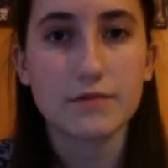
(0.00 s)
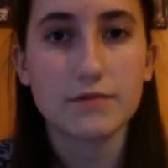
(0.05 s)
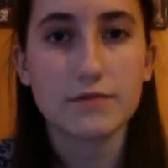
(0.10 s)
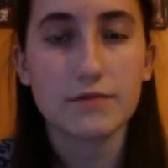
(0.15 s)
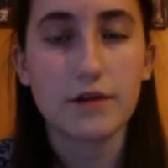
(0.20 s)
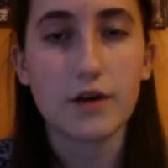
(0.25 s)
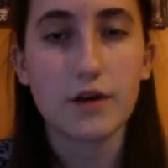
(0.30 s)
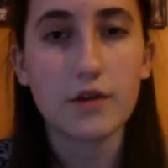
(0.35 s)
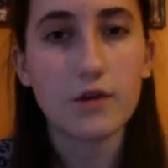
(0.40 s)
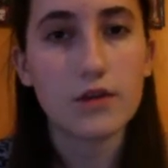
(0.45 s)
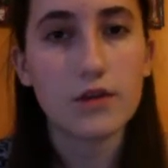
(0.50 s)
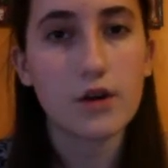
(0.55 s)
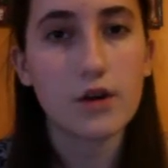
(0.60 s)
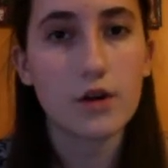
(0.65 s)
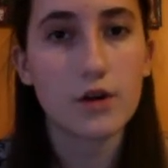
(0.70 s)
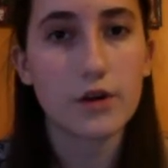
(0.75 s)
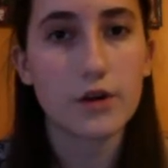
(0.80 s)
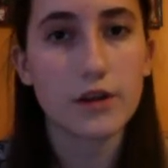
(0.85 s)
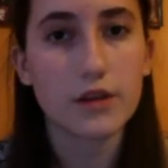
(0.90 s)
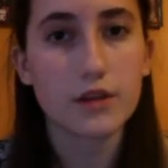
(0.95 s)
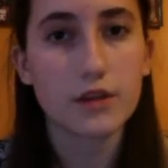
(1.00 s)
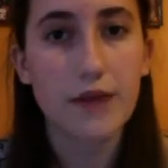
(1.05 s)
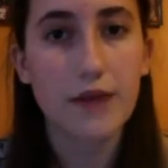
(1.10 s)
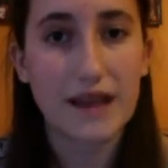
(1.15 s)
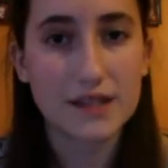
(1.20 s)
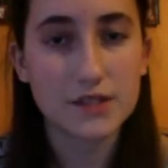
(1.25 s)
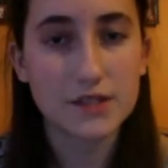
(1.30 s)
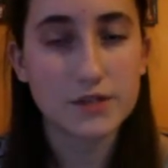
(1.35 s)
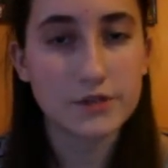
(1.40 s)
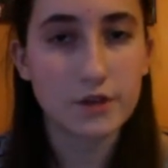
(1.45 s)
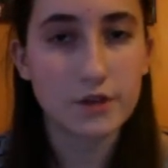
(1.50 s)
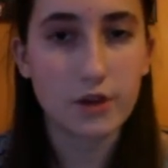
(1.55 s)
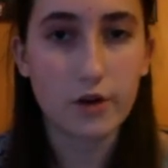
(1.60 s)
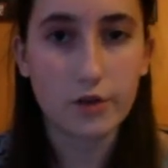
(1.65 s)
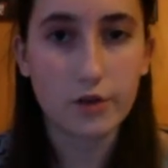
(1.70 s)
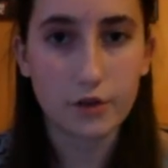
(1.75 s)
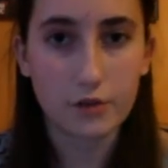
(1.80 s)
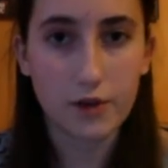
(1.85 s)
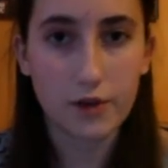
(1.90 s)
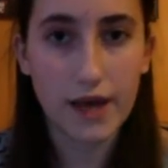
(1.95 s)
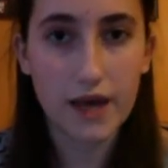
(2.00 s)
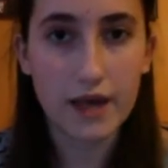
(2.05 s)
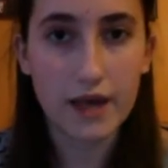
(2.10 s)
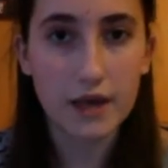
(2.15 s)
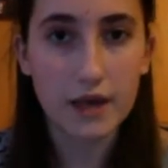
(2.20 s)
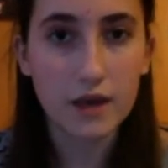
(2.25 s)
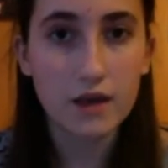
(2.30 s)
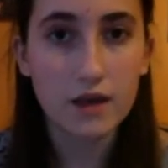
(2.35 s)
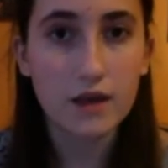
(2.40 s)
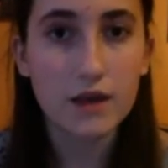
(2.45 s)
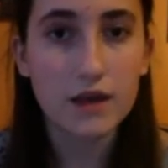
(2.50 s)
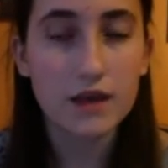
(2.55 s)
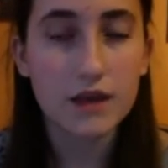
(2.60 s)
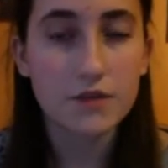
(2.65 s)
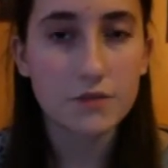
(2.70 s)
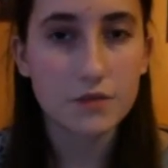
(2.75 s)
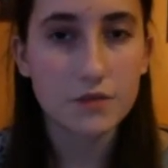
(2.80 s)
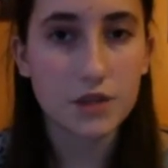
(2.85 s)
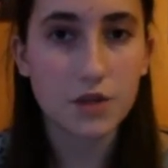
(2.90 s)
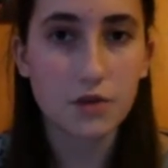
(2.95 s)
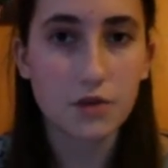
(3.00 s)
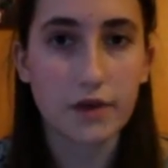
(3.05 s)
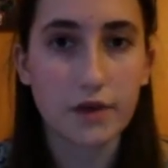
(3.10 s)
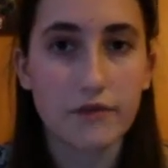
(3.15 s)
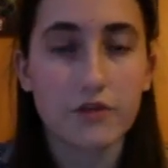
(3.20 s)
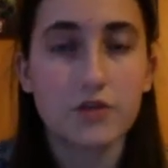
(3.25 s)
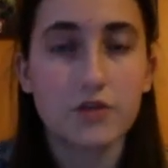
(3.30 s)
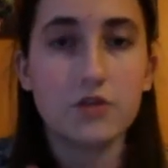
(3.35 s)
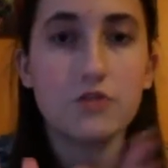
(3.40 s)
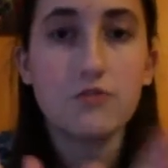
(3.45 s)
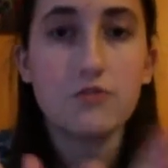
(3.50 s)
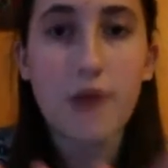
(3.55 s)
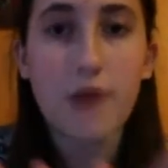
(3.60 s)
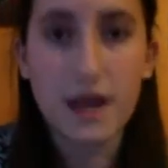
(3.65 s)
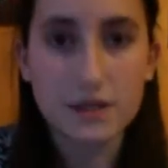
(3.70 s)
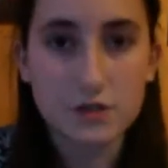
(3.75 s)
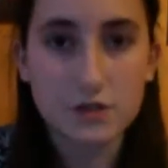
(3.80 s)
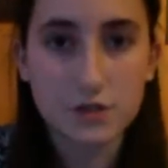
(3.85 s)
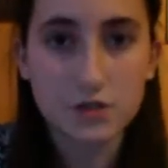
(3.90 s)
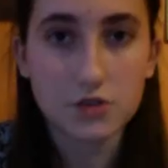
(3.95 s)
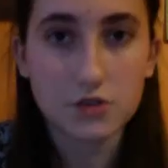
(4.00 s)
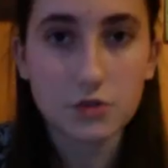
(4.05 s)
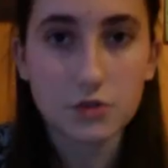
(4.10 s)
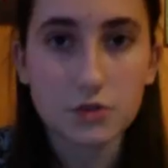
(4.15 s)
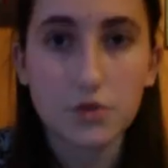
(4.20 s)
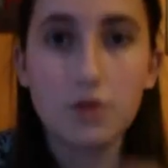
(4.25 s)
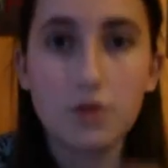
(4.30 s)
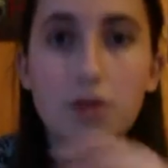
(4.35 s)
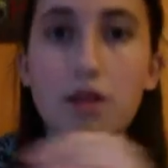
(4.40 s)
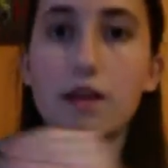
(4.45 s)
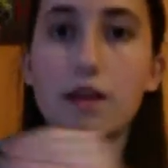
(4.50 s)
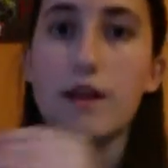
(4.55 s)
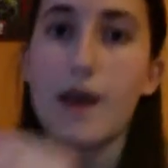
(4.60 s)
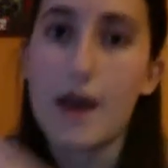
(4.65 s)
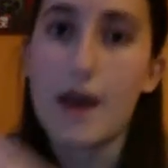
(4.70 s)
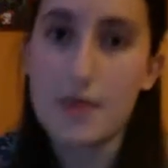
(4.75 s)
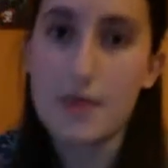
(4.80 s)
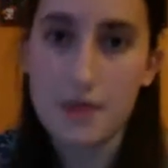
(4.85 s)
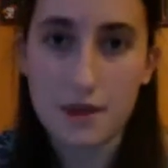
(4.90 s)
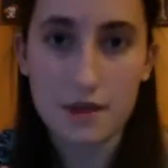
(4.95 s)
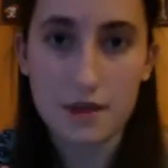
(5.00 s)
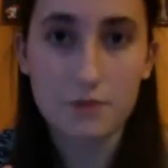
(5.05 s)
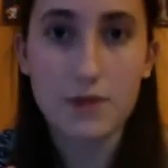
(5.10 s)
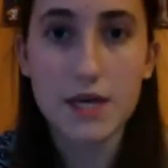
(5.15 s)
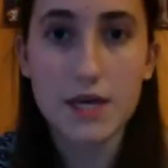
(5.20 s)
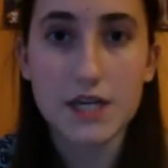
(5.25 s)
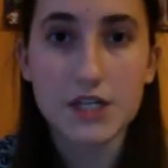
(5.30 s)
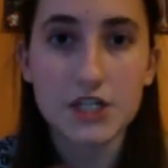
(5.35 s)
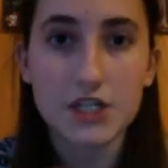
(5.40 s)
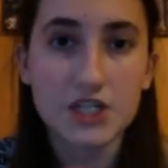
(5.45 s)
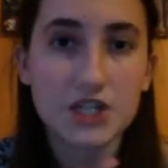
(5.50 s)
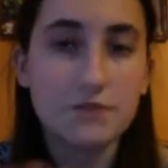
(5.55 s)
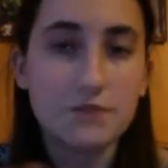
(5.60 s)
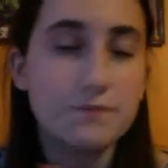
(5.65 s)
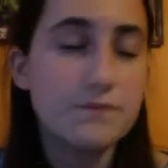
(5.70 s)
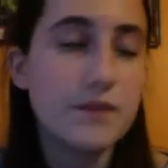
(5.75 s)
although they're earning the master's along the way, they don't have to do master's school and then a PhD.